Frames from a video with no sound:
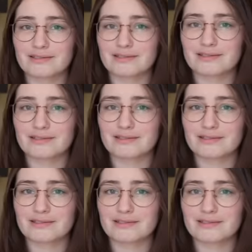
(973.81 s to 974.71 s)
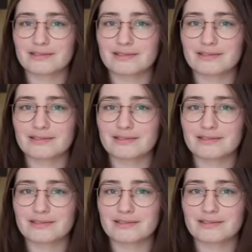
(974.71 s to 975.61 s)

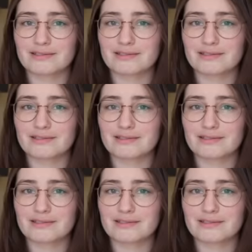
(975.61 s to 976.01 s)
(silent)